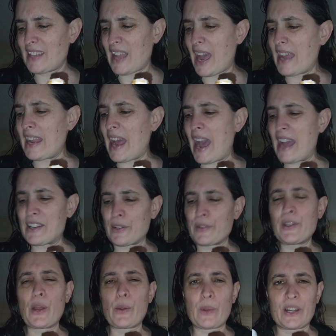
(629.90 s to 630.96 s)
I
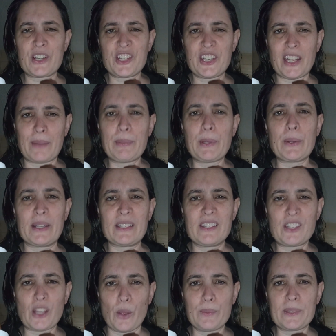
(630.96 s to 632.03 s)
don't know where shampoo and
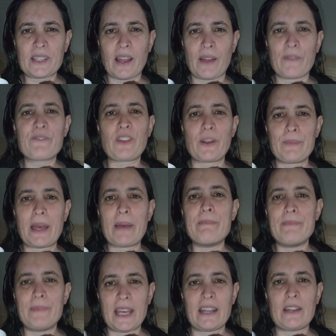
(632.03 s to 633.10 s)
soaps come from
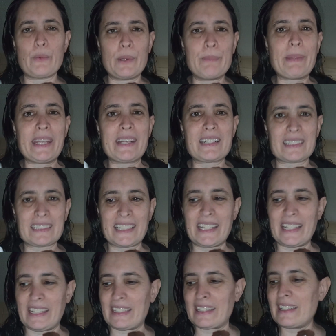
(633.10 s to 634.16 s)
that it would be
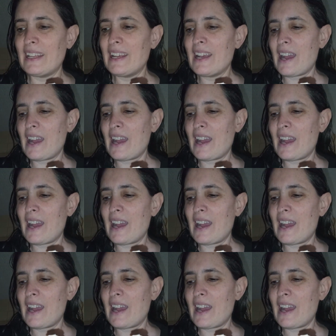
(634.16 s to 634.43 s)
clean.